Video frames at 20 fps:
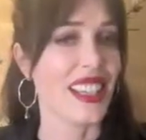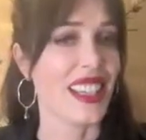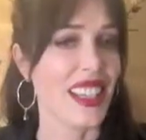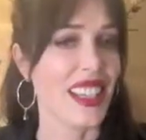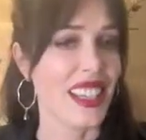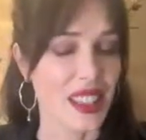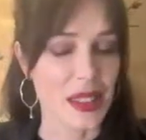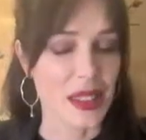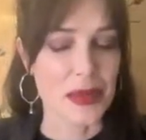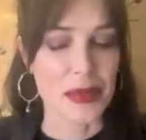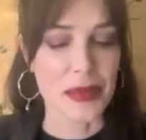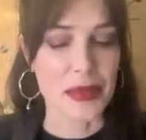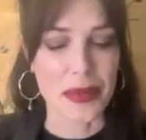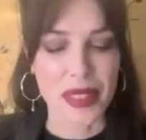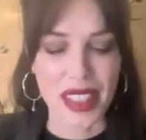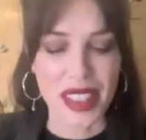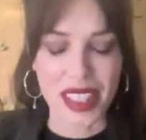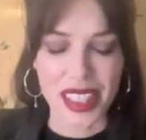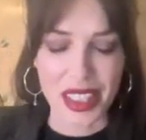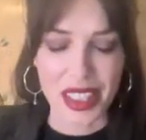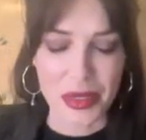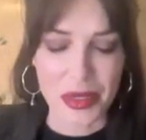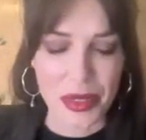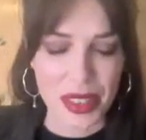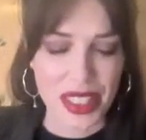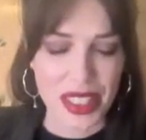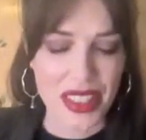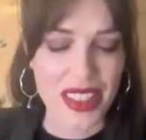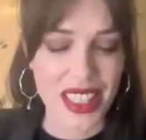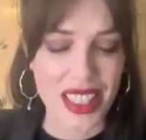And I
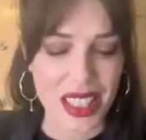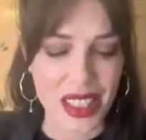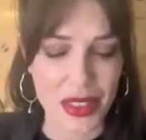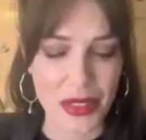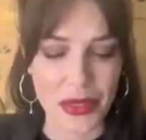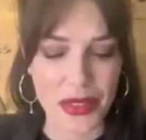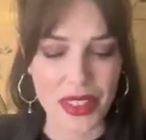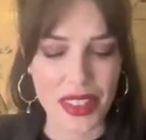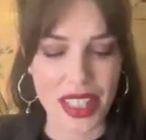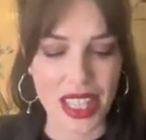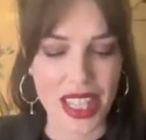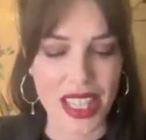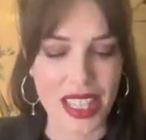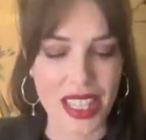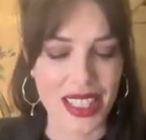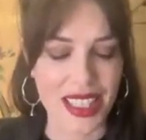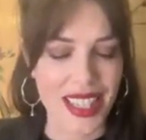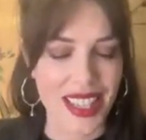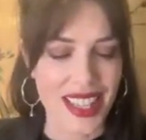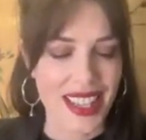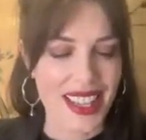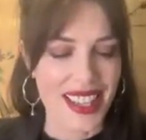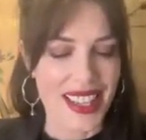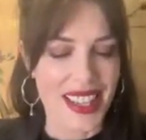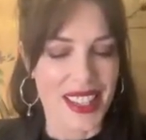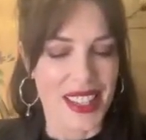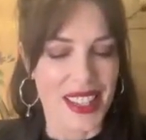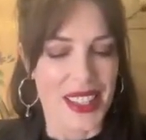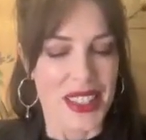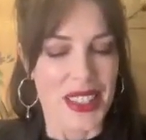really thank you for that.
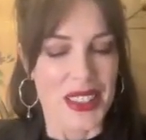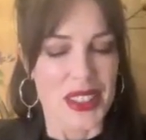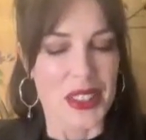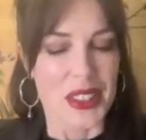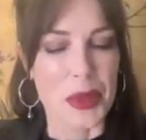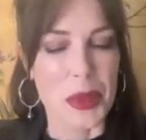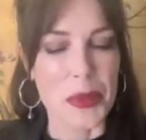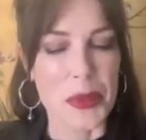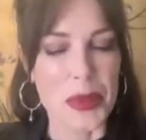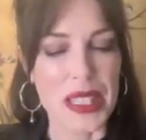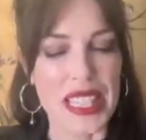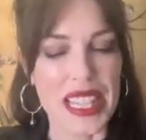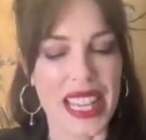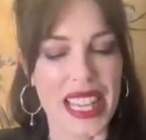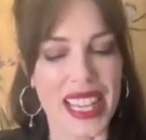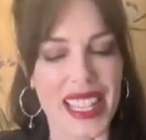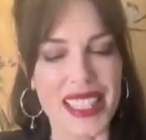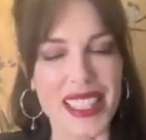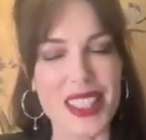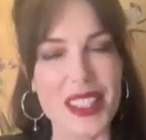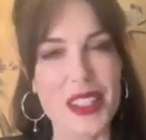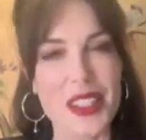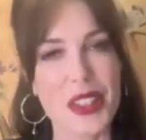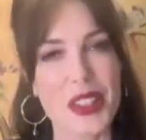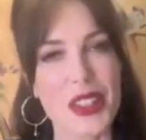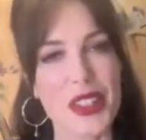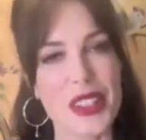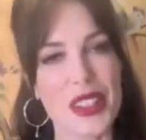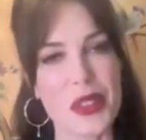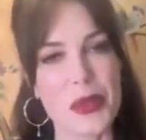So what began to
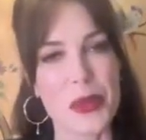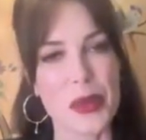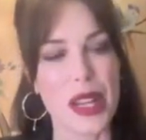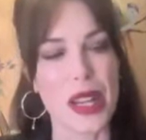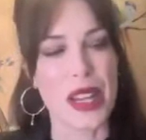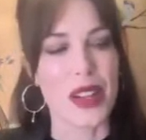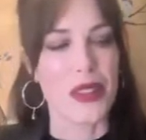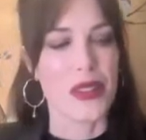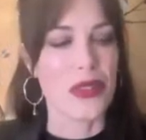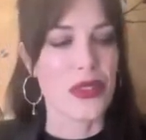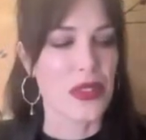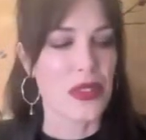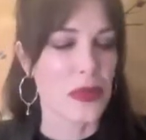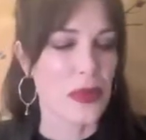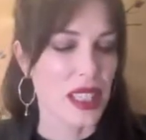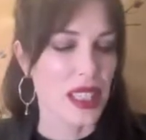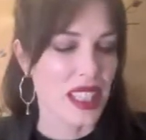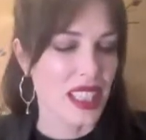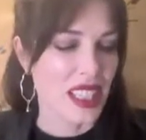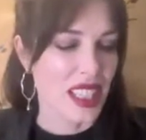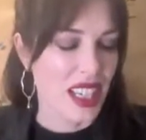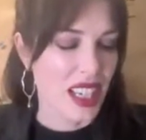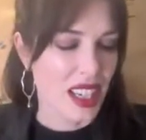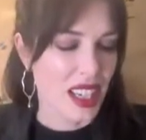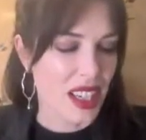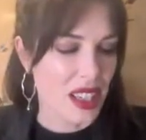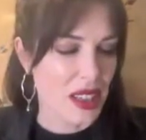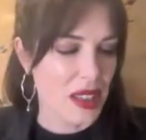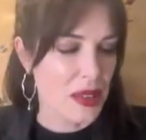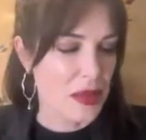turn it around for me
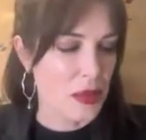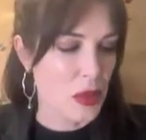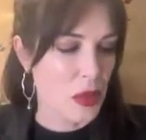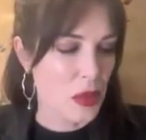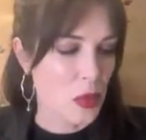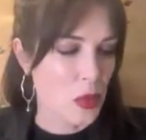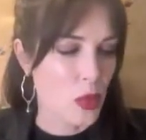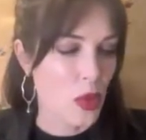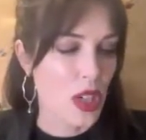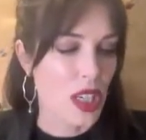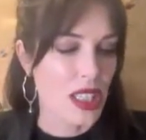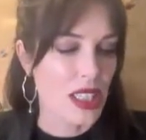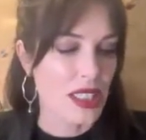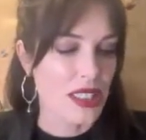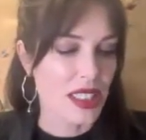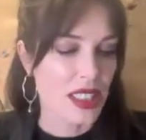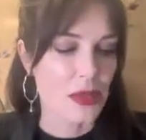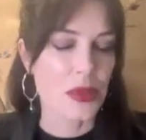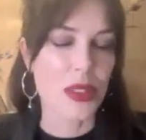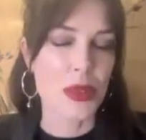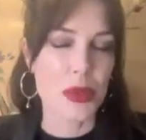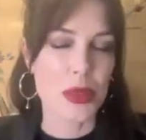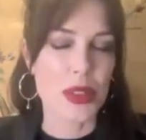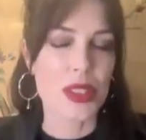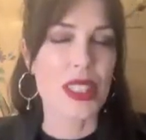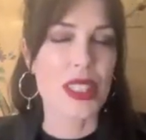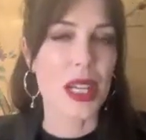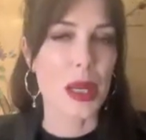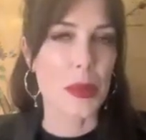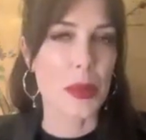was there were
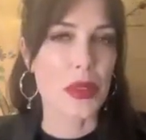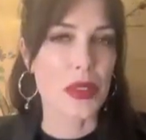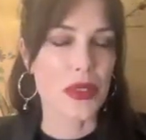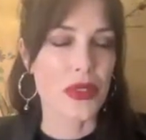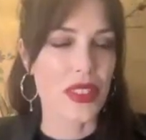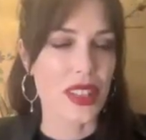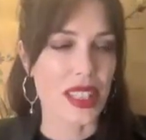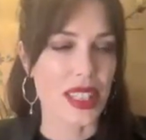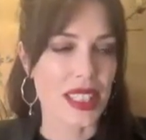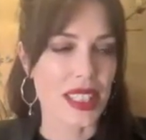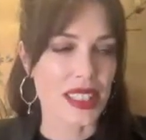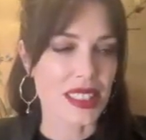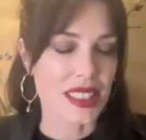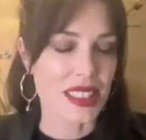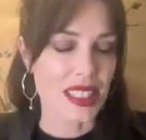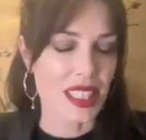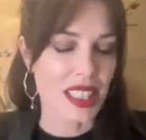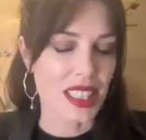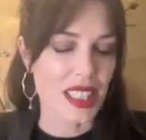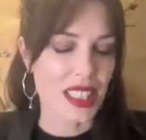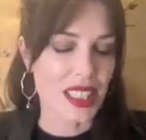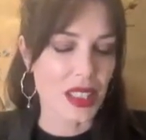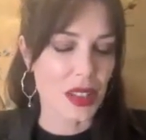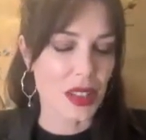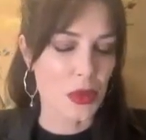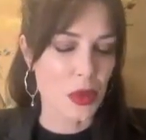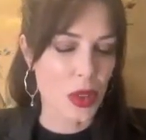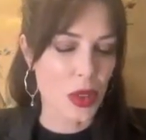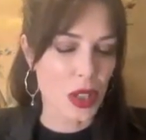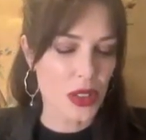a couple of things. The
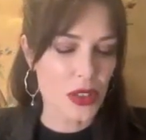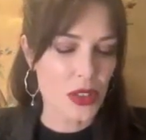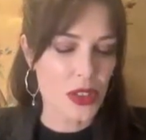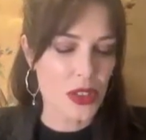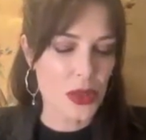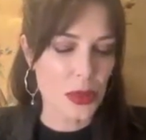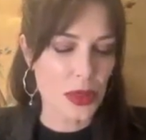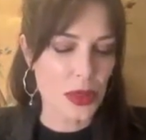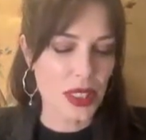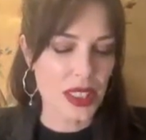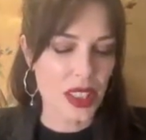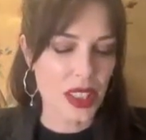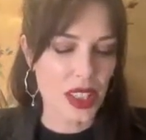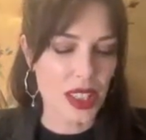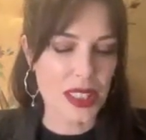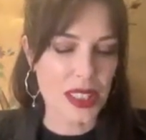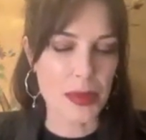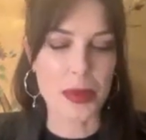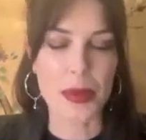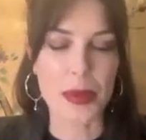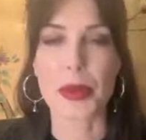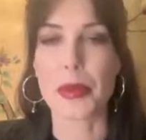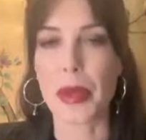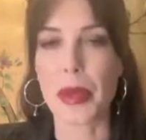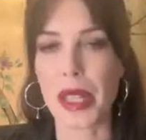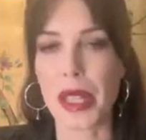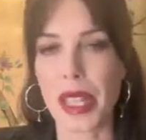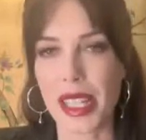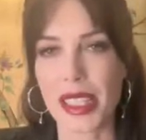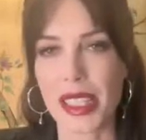Royal Jubilee Hospital
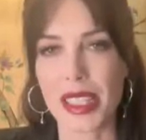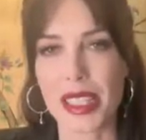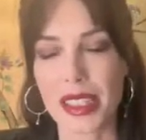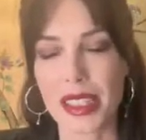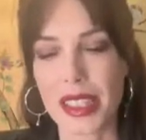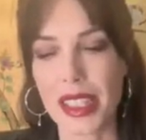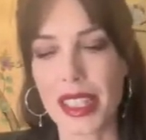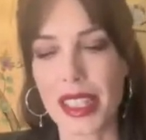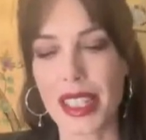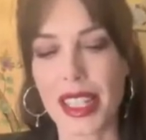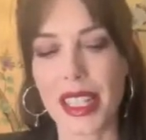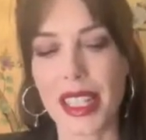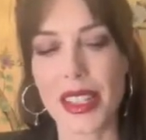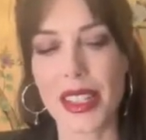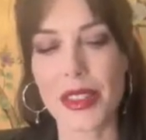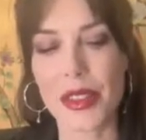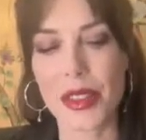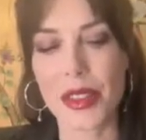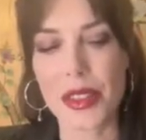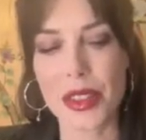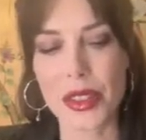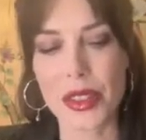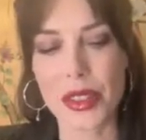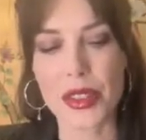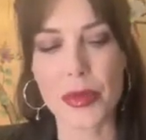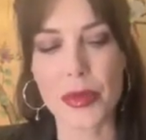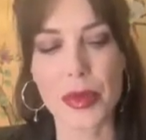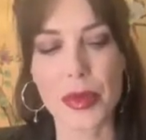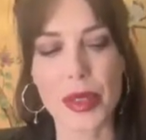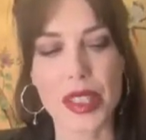Pain Clinic
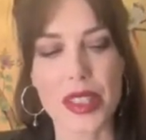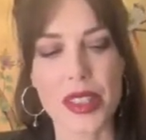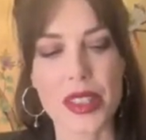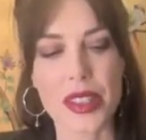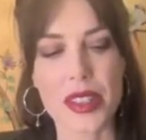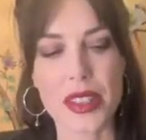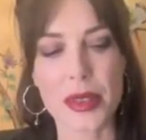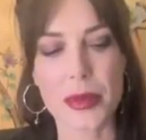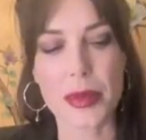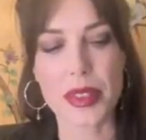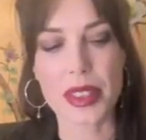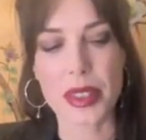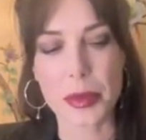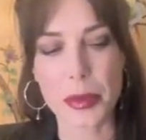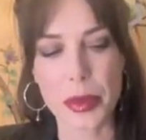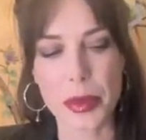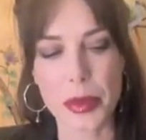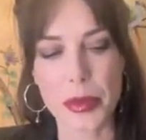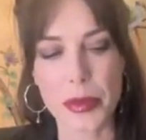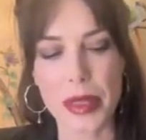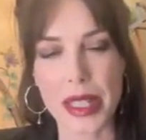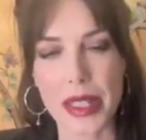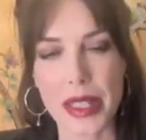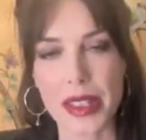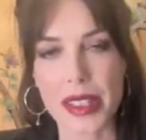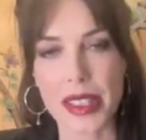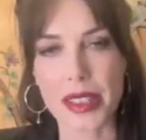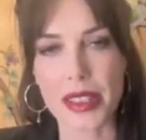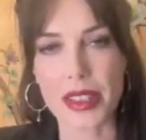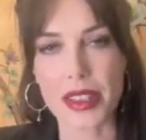introduced me to some simple
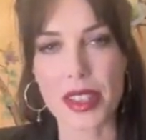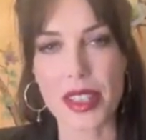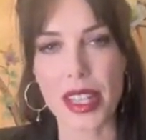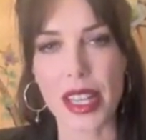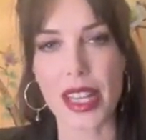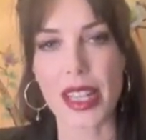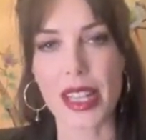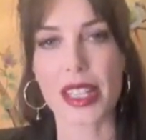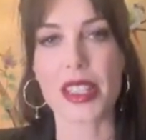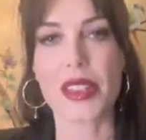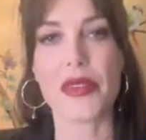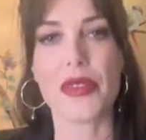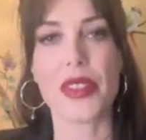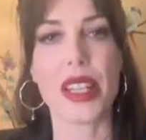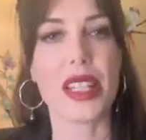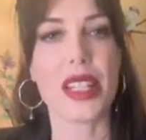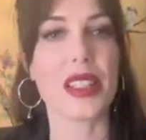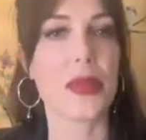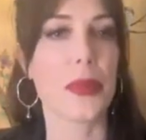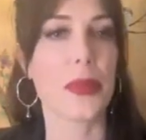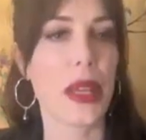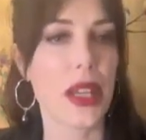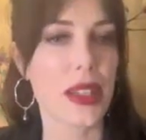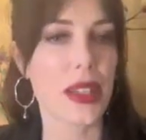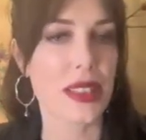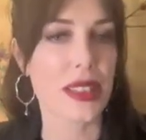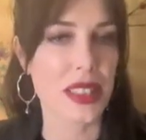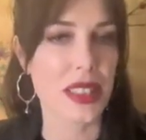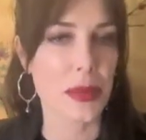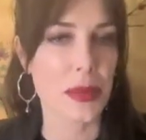methods to activate the
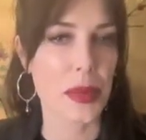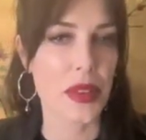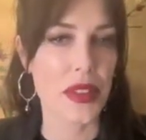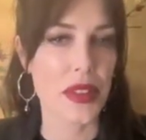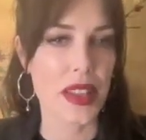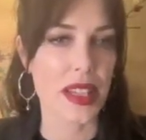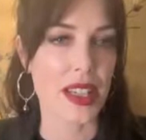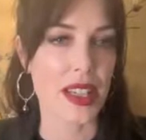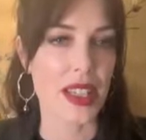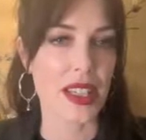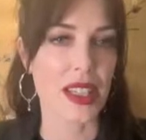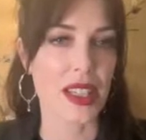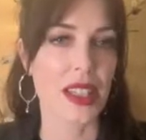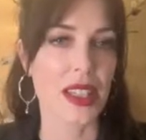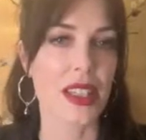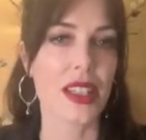parasympathetic